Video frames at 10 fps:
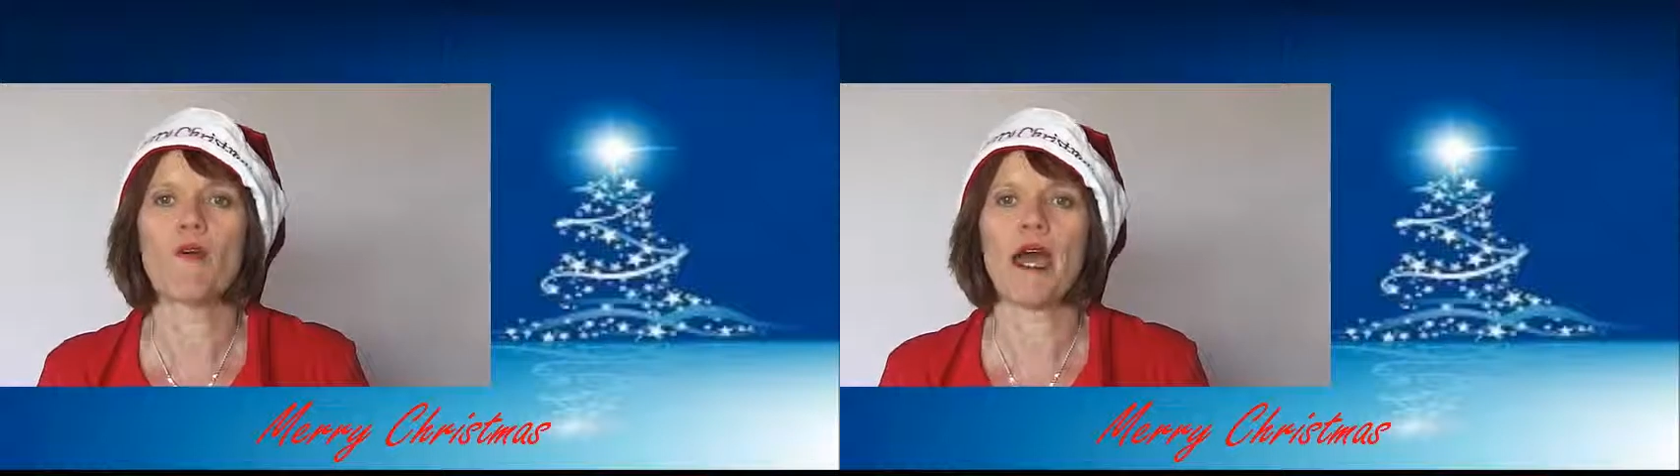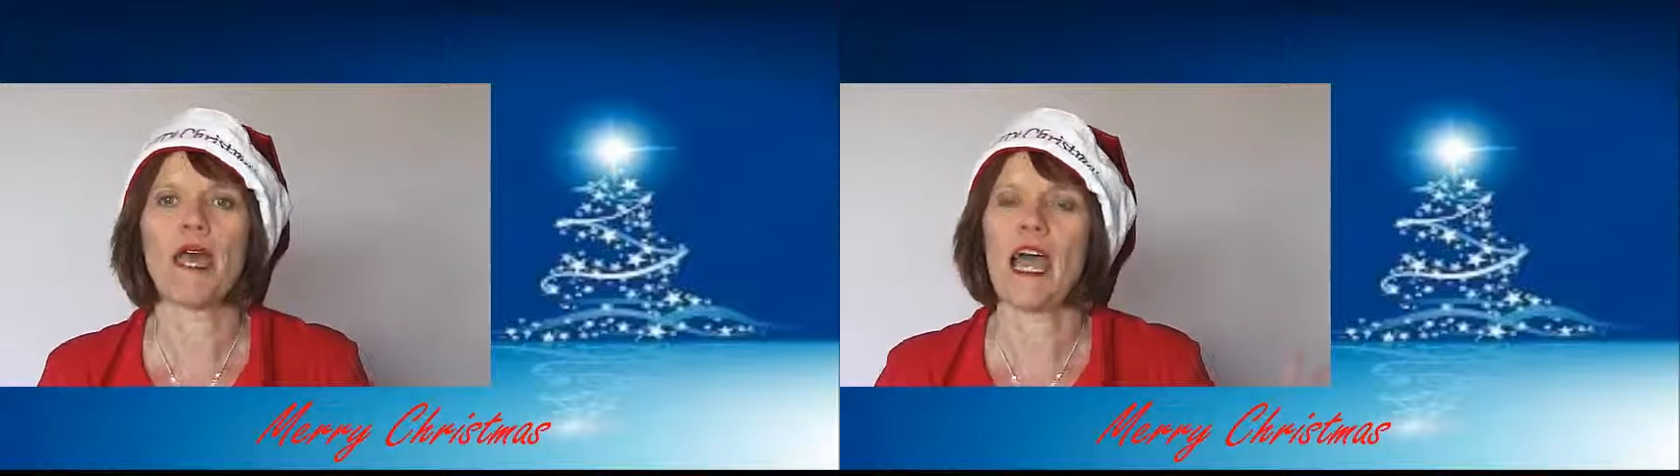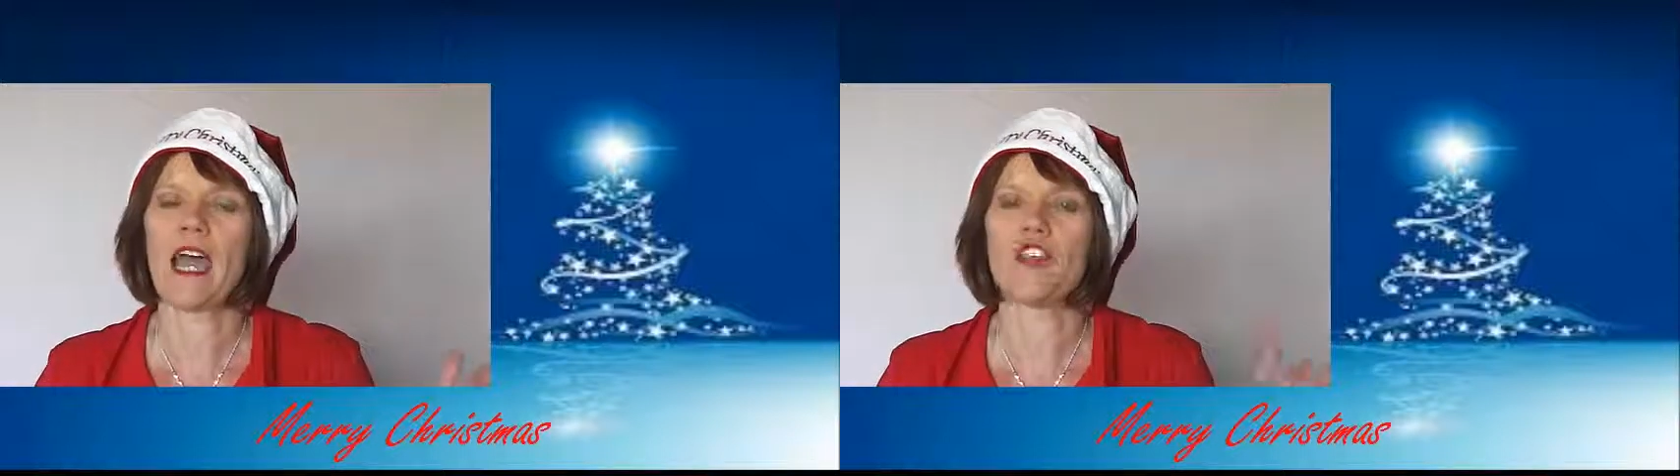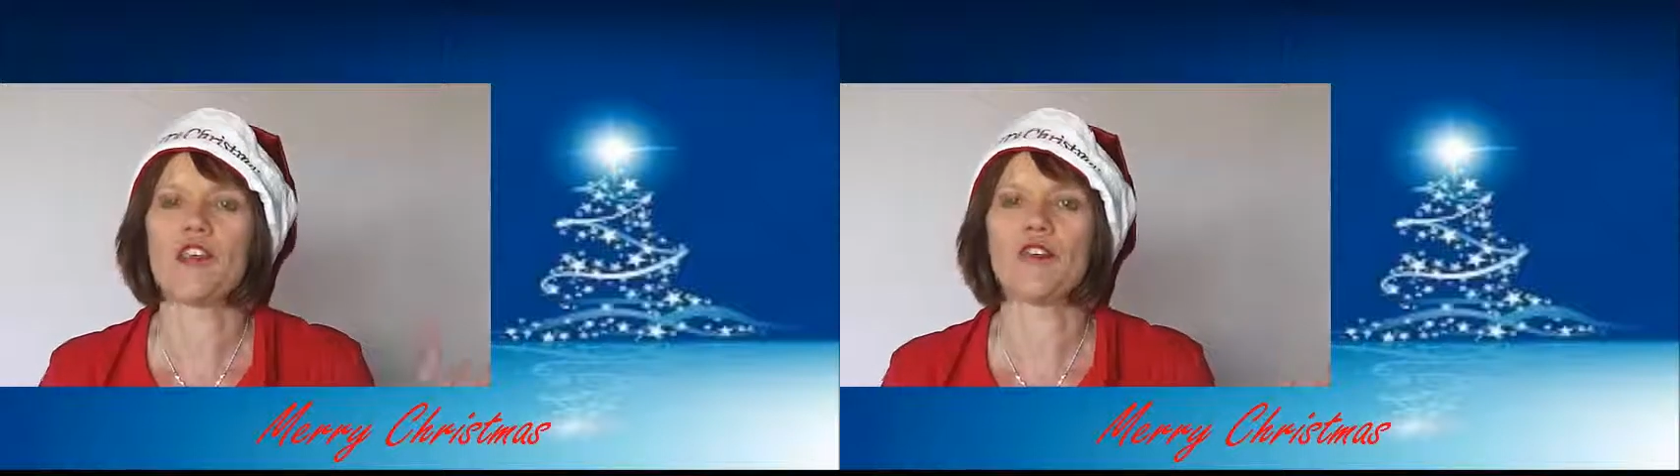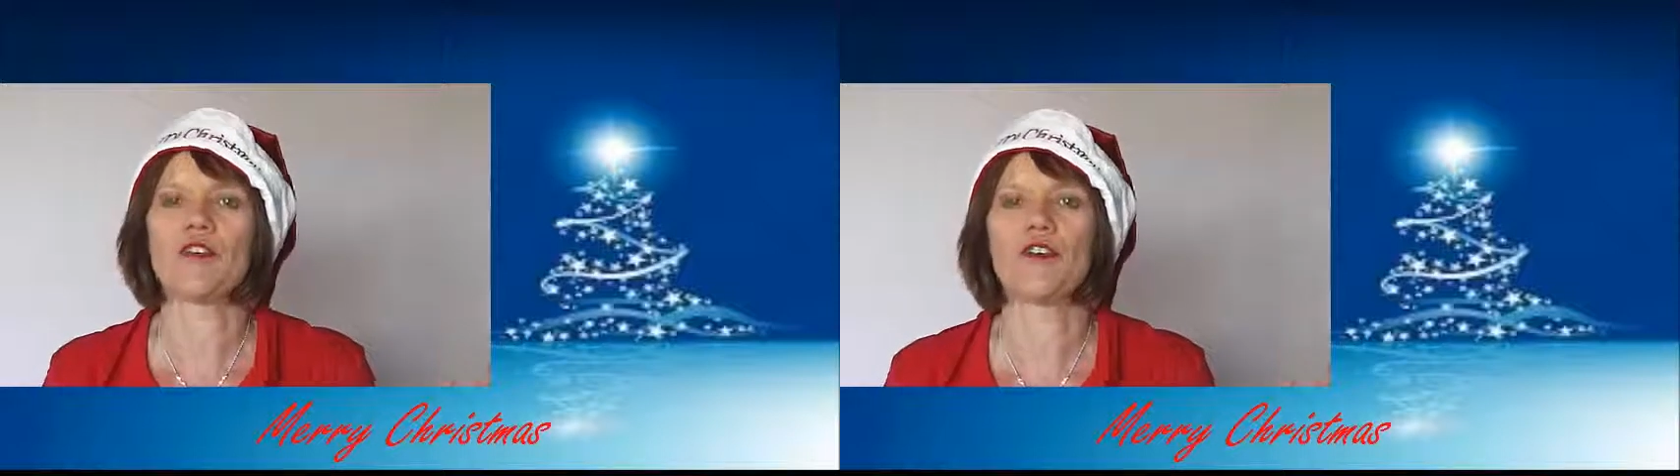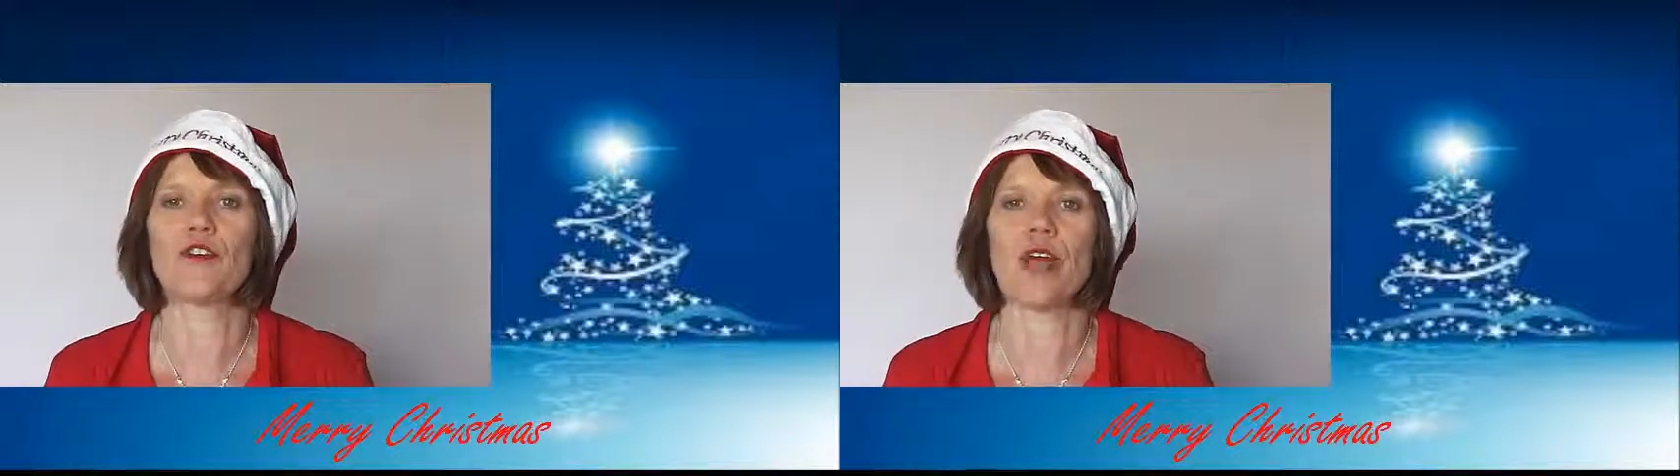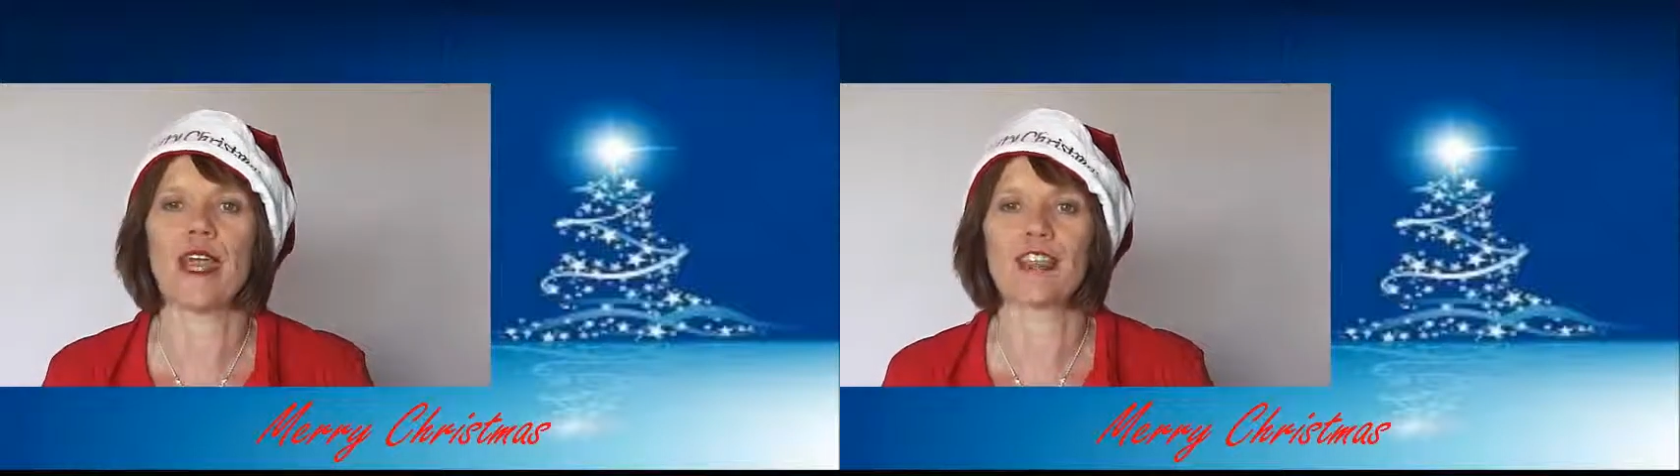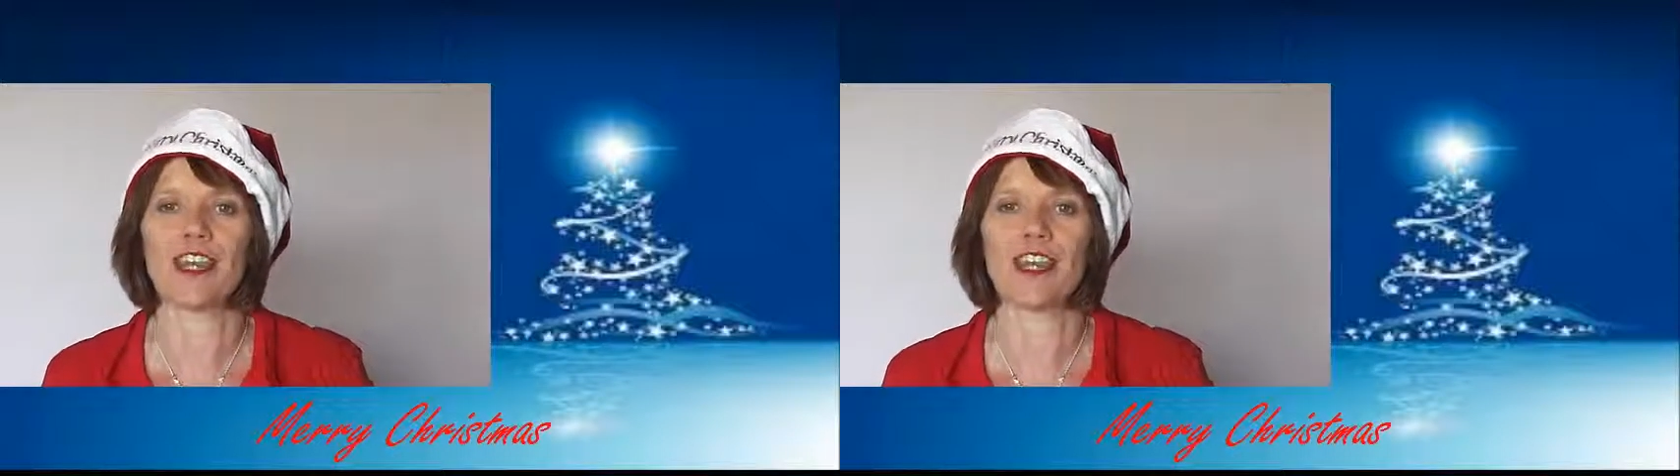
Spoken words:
about how you can create